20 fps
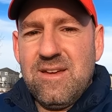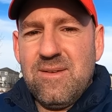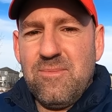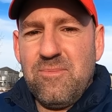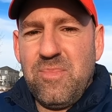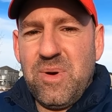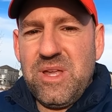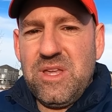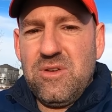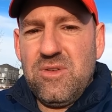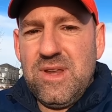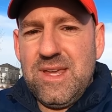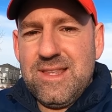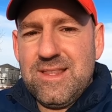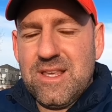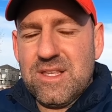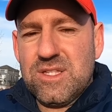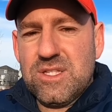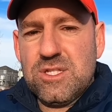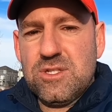but you need
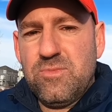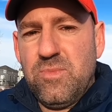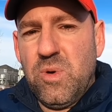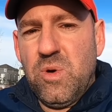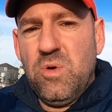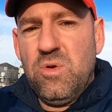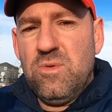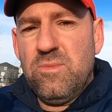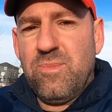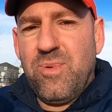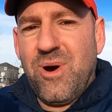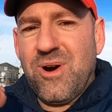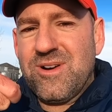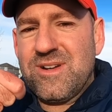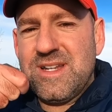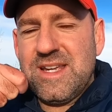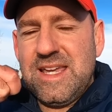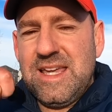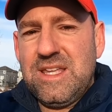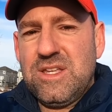the spoon part
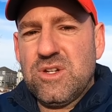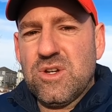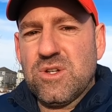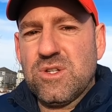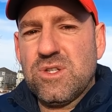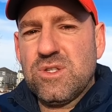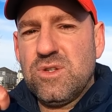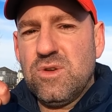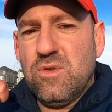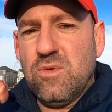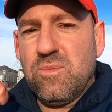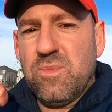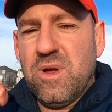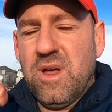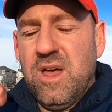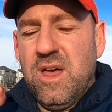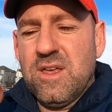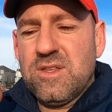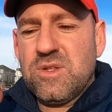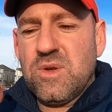to eat your soup.
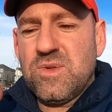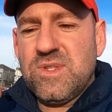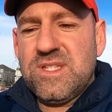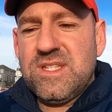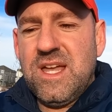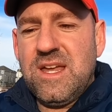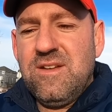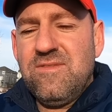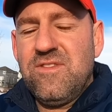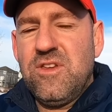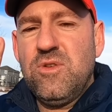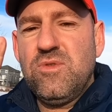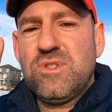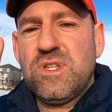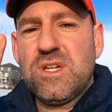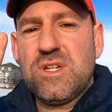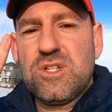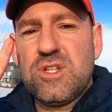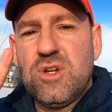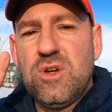So instead of
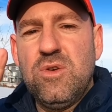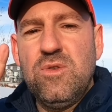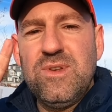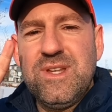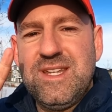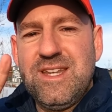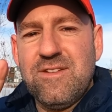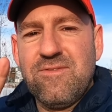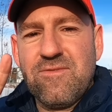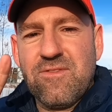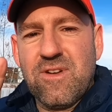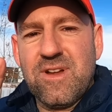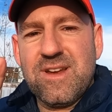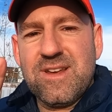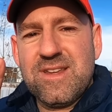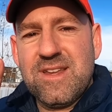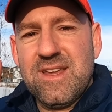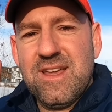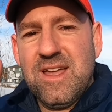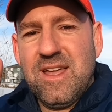using two
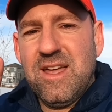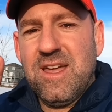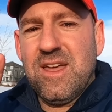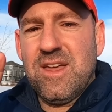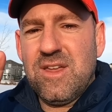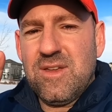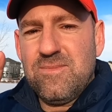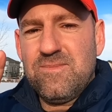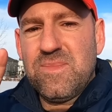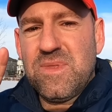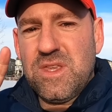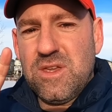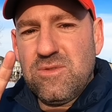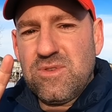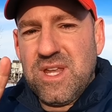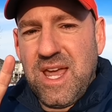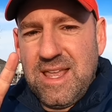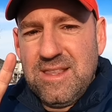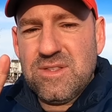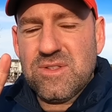different
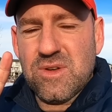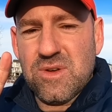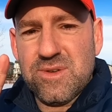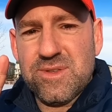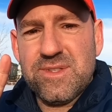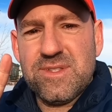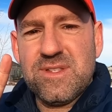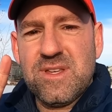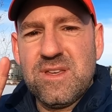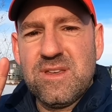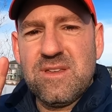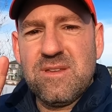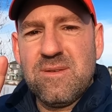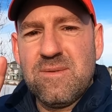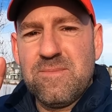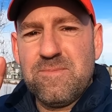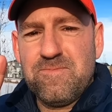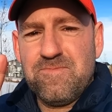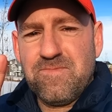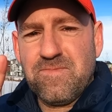utensils,
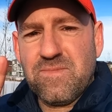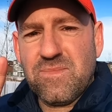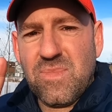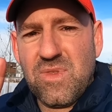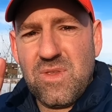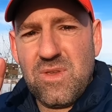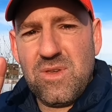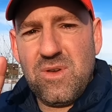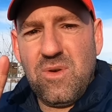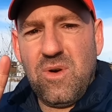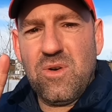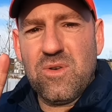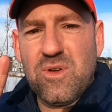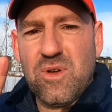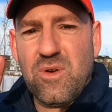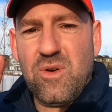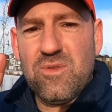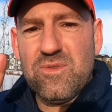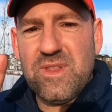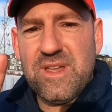you
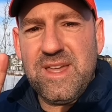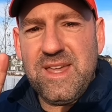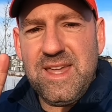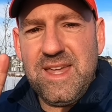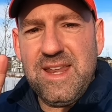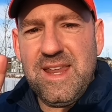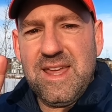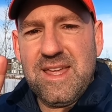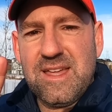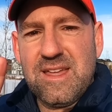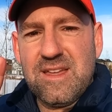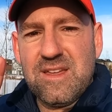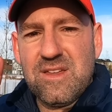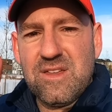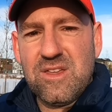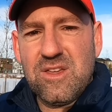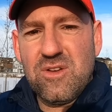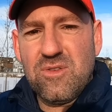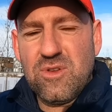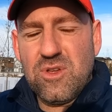you're only eating
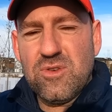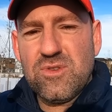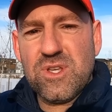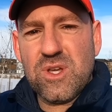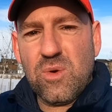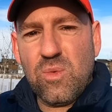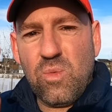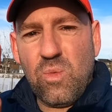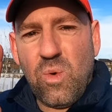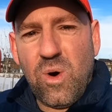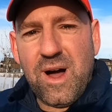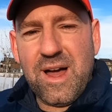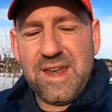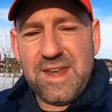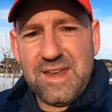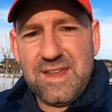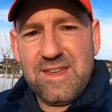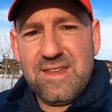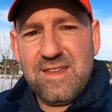you're using one.